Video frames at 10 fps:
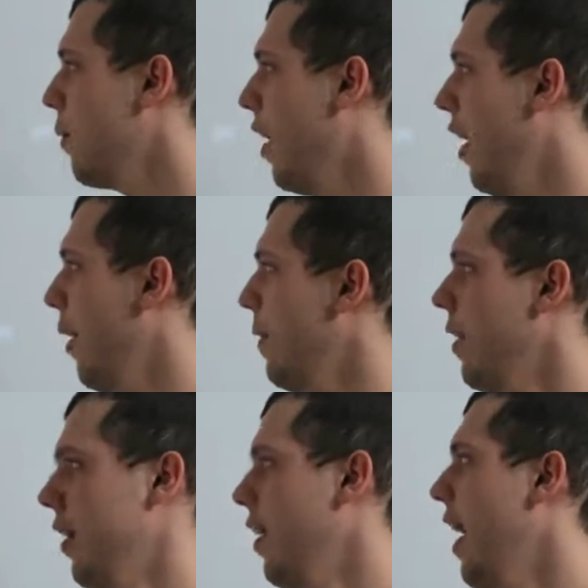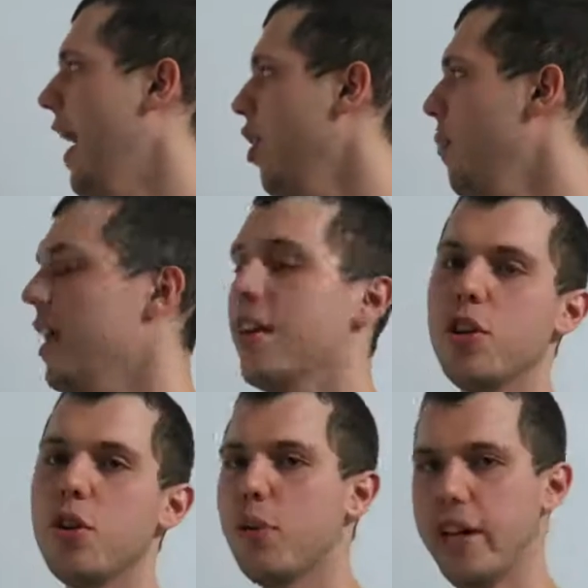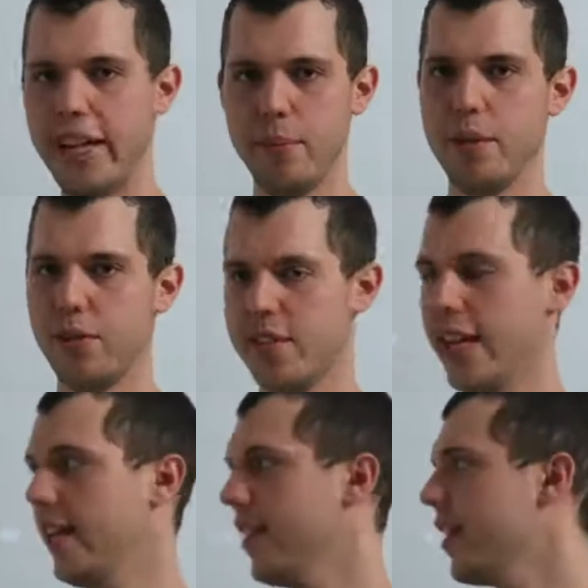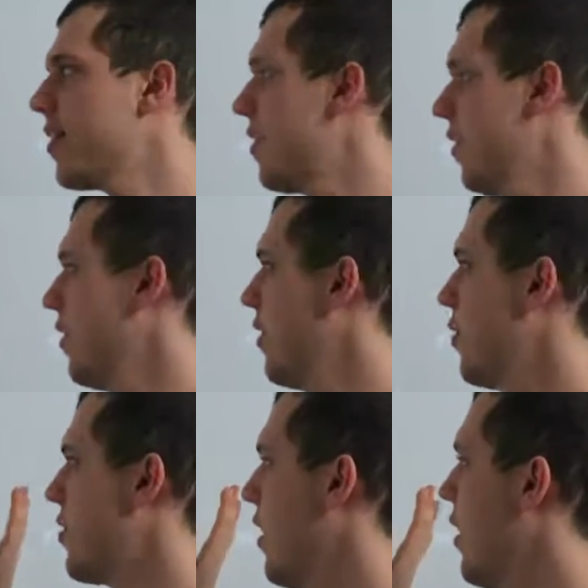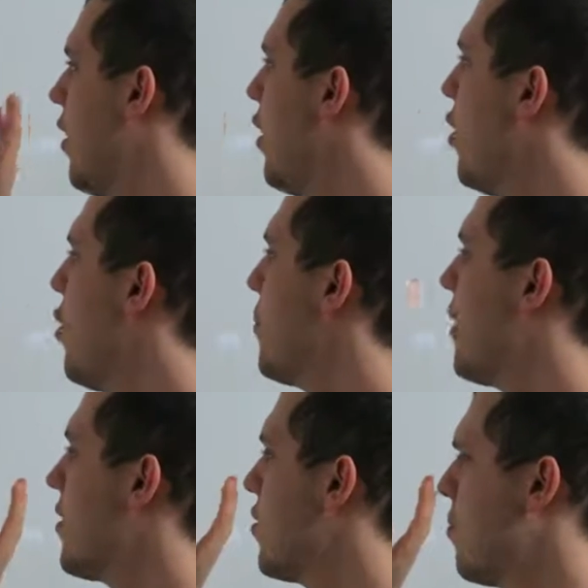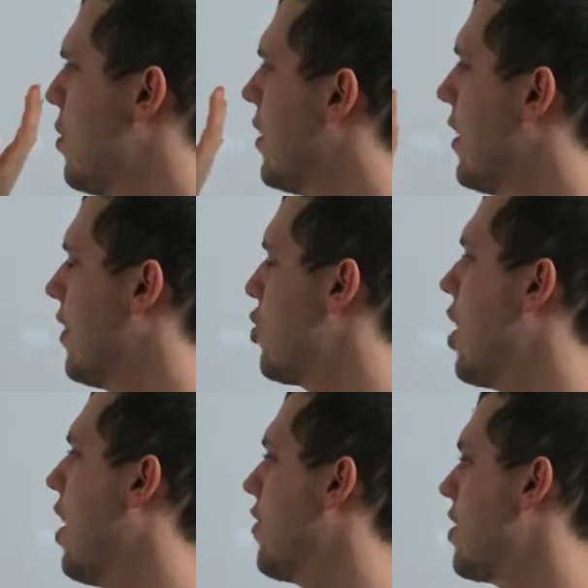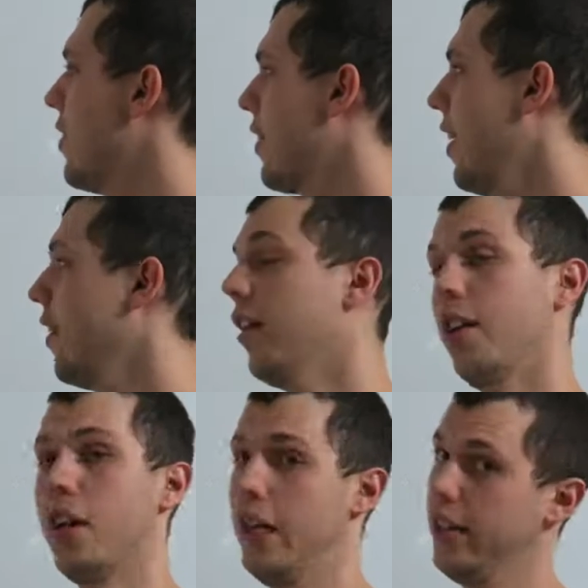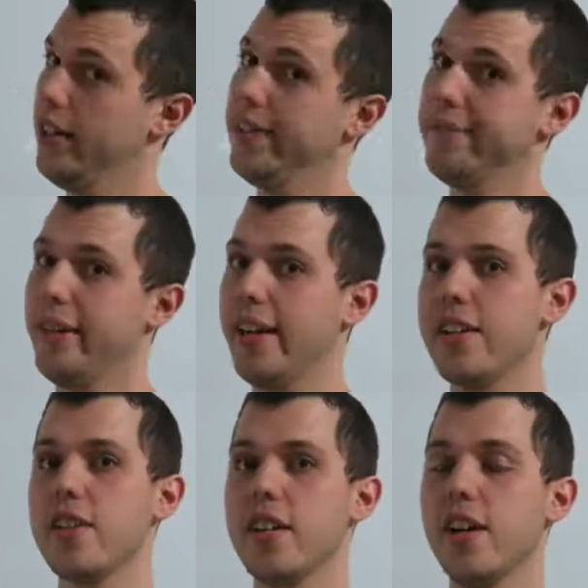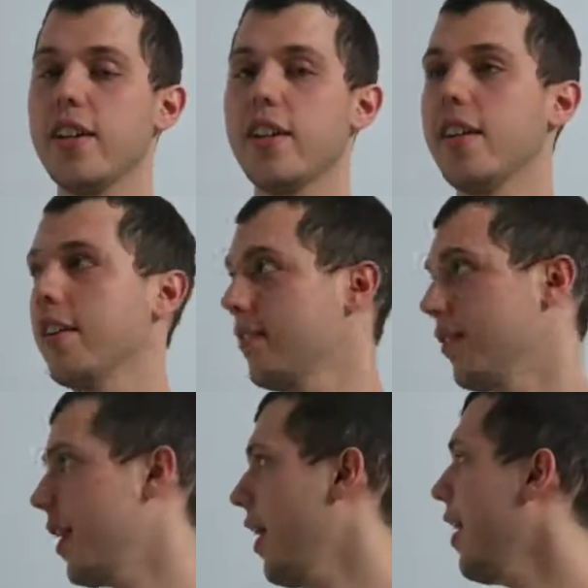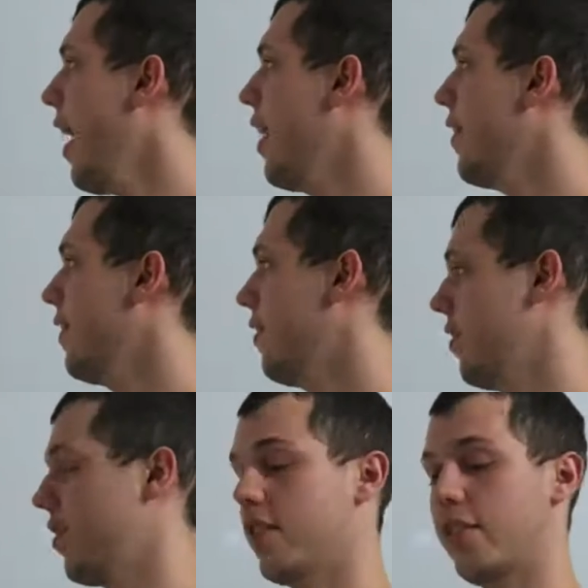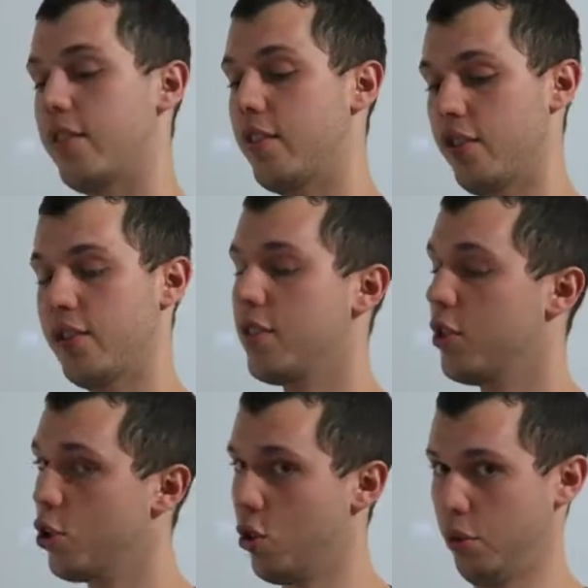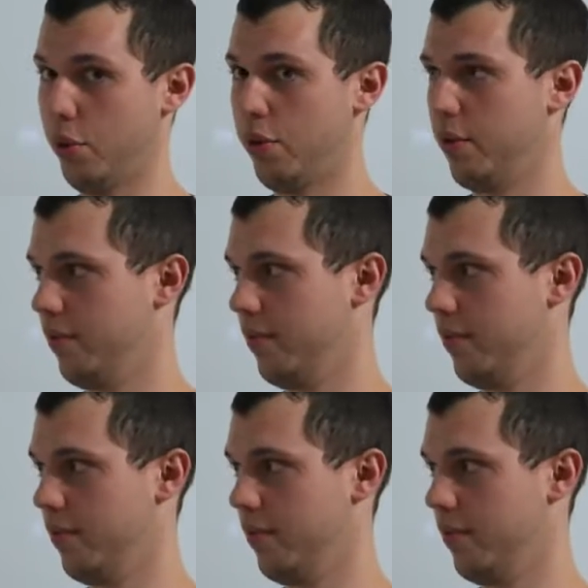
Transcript: I know many of you will hate me for saying this, and they'll say, "Oh, but that's just mutilating the child," and stuff like that. Not necessarily. Okay, and I think this is the truth.